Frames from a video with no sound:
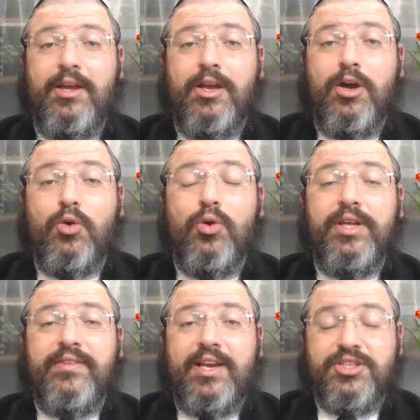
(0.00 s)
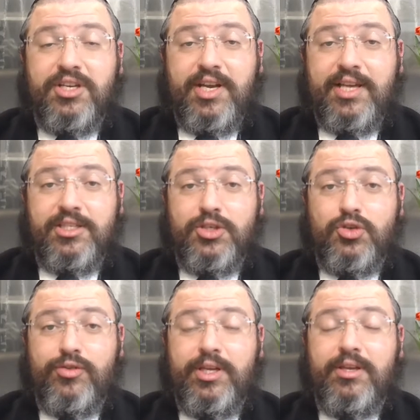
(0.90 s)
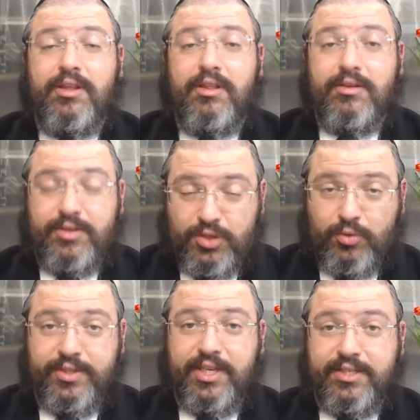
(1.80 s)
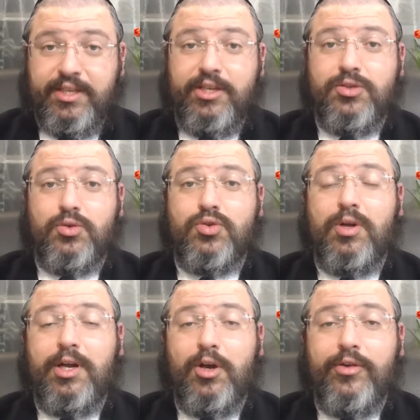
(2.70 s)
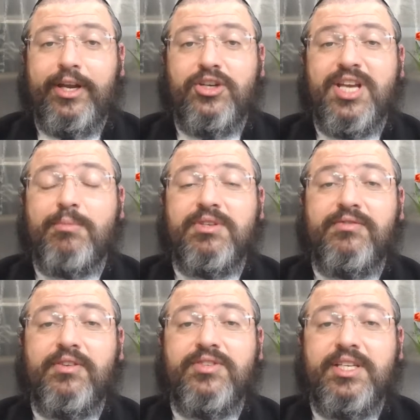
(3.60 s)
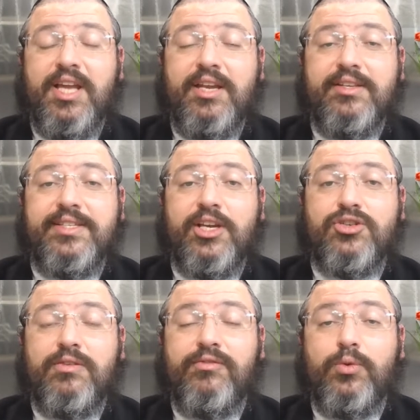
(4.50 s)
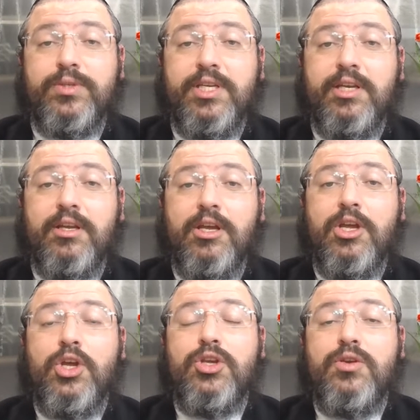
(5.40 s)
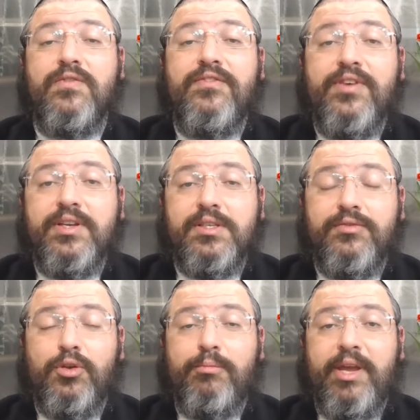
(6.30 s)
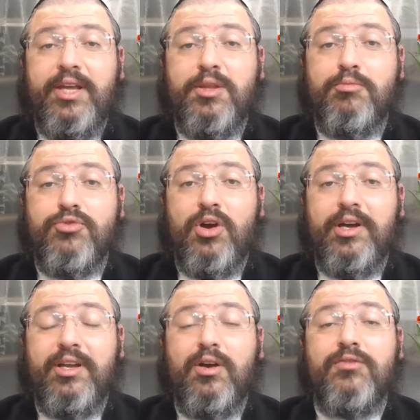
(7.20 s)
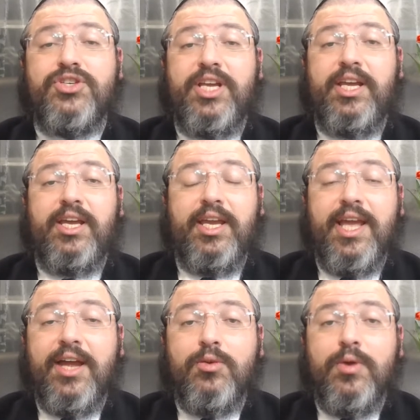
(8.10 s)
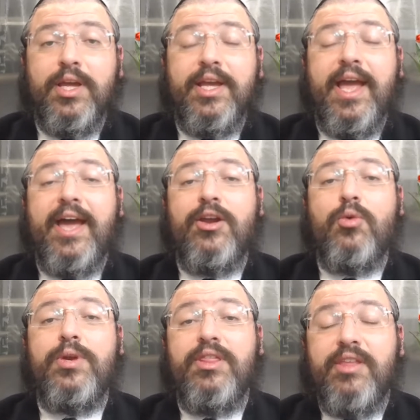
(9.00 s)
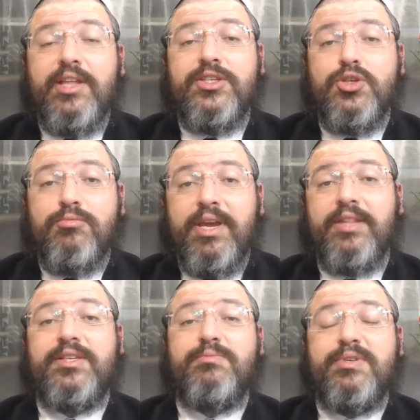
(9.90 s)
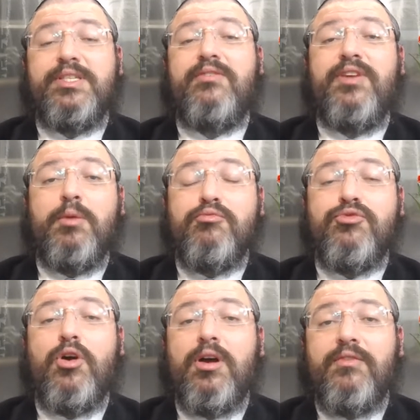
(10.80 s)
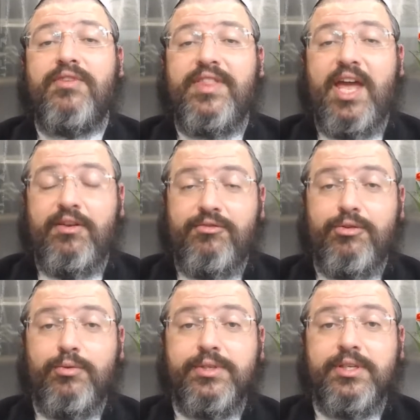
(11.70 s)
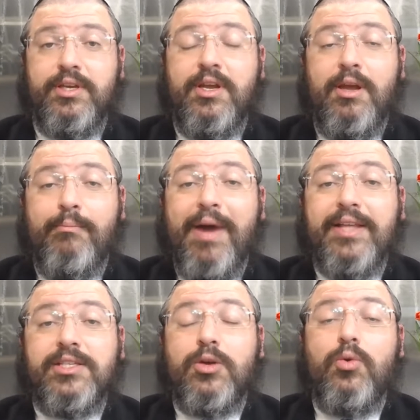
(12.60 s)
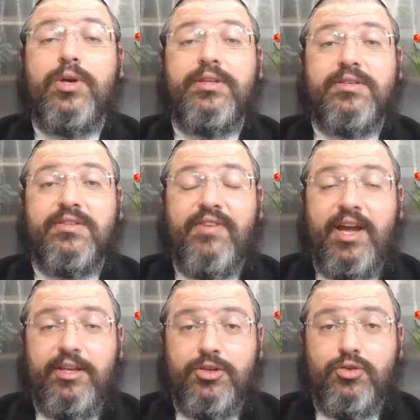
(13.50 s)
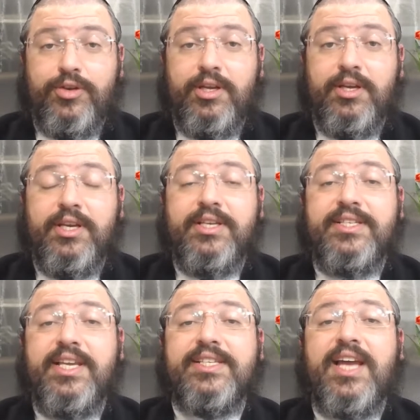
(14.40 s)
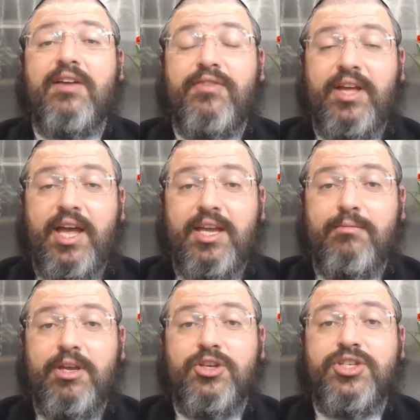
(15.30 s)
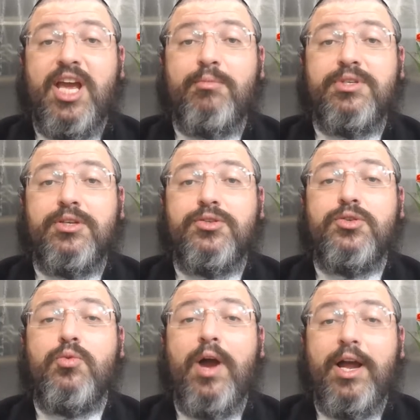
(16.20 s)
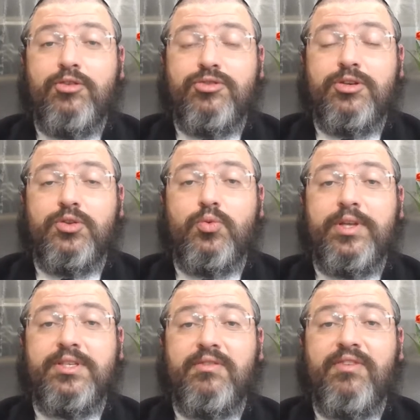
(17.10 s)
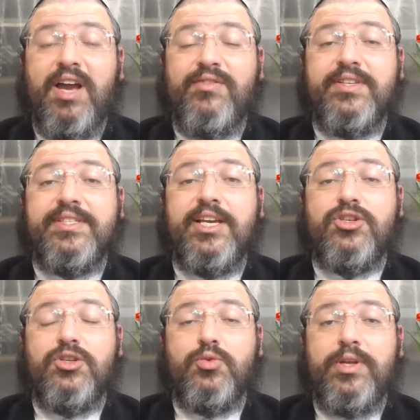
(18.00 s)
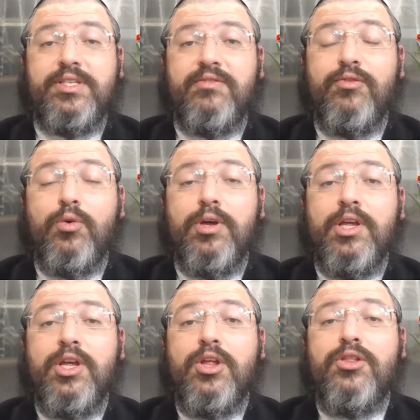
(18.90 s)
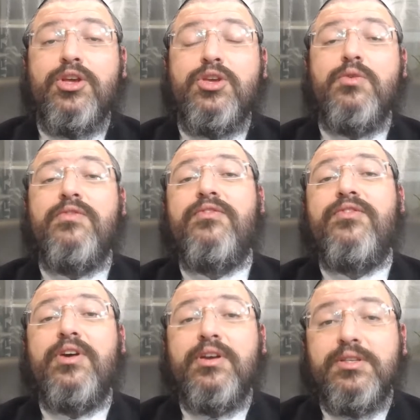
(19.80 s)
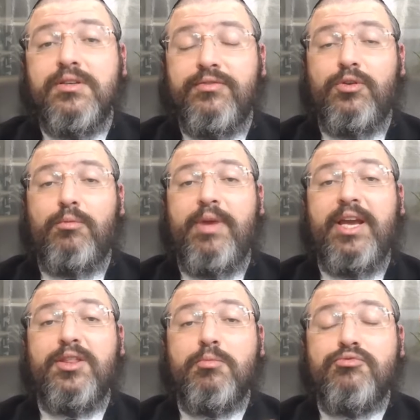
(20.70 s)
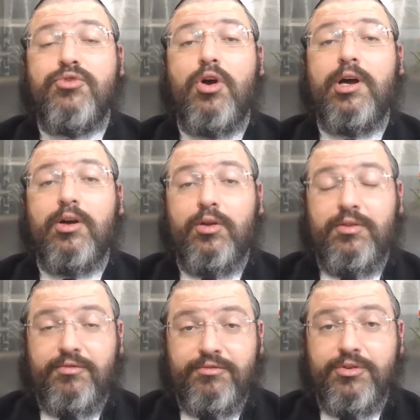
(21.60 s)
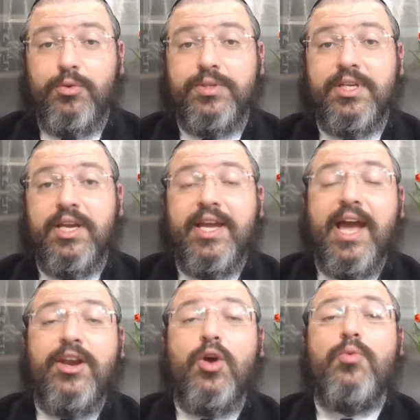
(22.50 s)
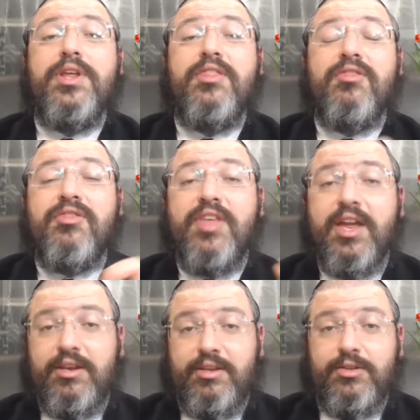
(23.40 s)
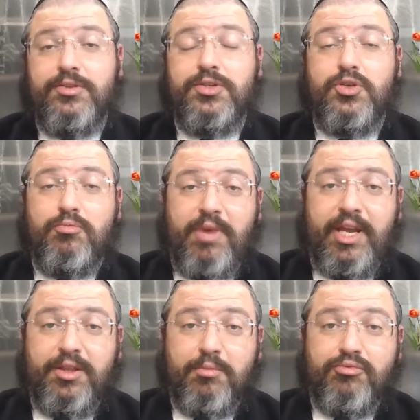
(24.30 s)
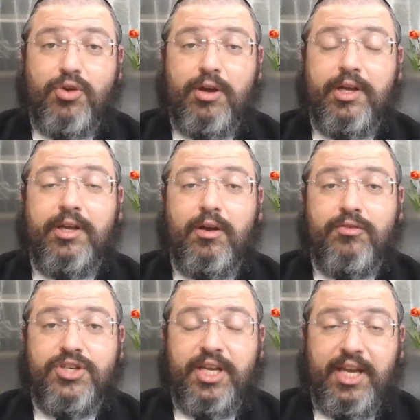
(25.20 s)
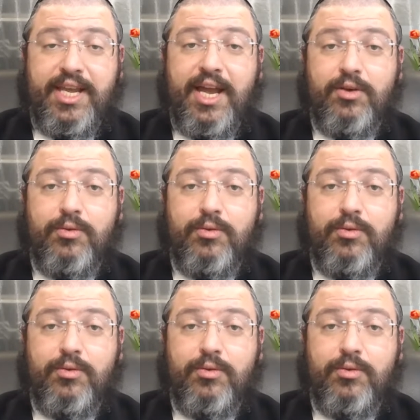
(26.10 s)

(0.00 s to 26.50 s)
According to Ashkenazi Jewry, so says the Kitzur Shulchan Aruch in chapter 59 in section 14, you first of all make the bracha of Shehechiyanu, and only then do you make the specific bracha for that fruit. But according to Sephardi Jewry, says Kafachaim in chapter 225 in section 24, that you first of all make the bracha on the fruit, and only then do you make the bracha of Shehechiyanu.